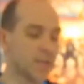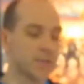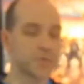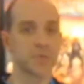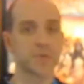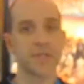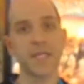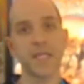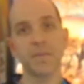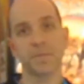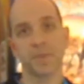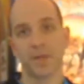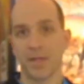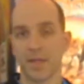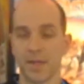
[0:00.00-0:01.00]
to
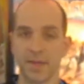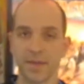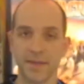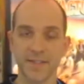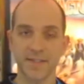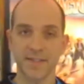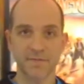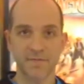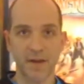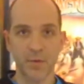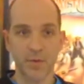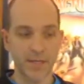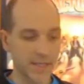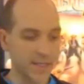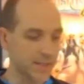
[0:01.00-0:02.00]
keep this
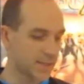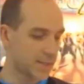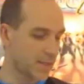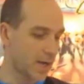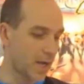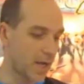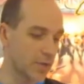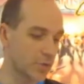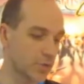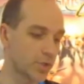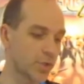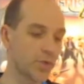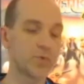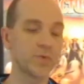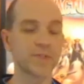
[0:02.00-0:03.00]
very easy, I
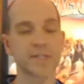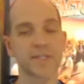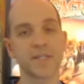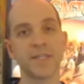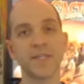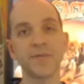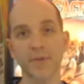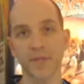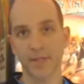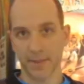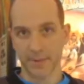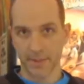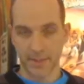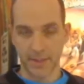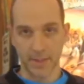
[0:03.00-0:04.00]
introduced the
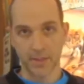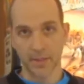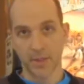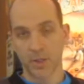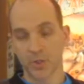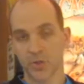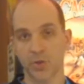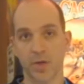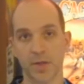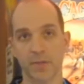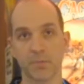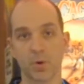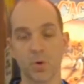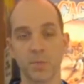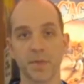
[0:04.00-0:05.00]
difficulty key. So at the
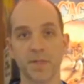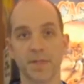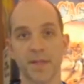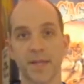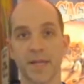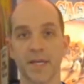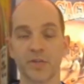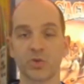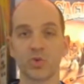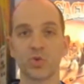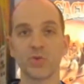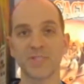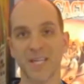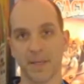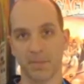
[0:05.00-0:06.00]
moment there are
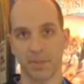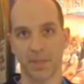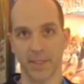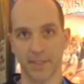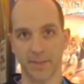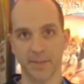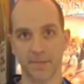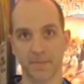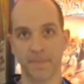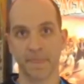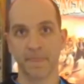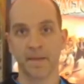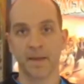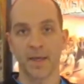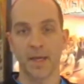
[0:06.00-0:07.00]
2 templates.
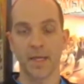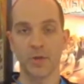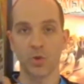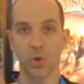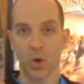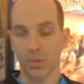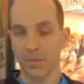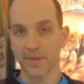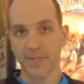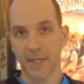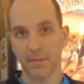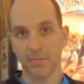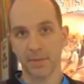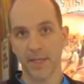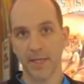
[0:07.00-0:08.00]
a normal
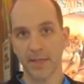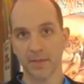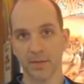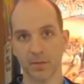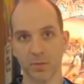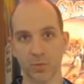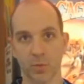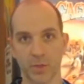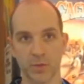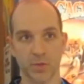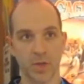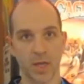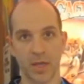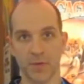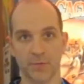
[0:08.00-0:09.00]
template, what you
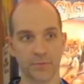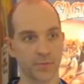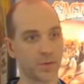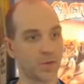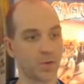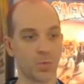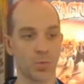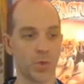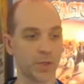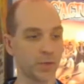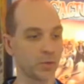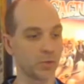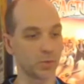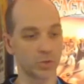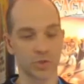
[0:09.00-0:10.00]
have when
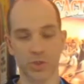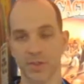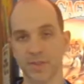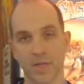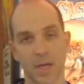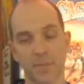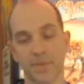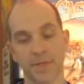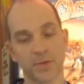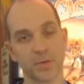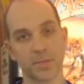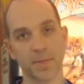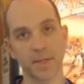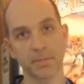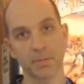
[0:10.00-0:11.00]
you just update your
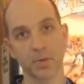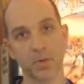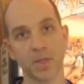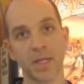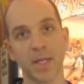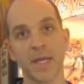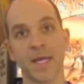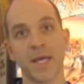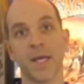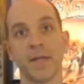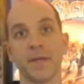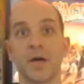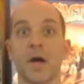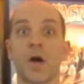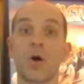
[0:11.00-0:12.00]
pinball,
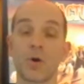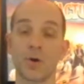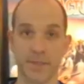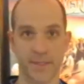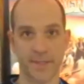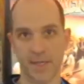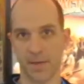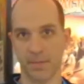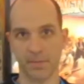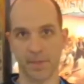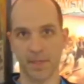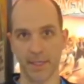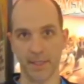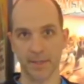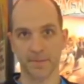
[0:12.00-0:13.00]
and a hard
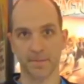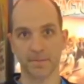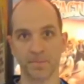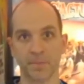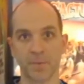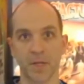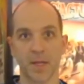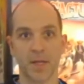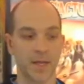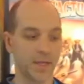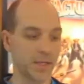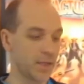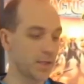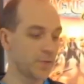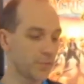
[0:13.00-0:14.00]
template.
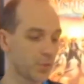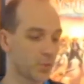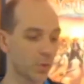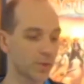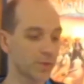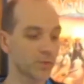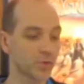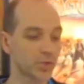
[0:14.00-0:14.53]
And if you want to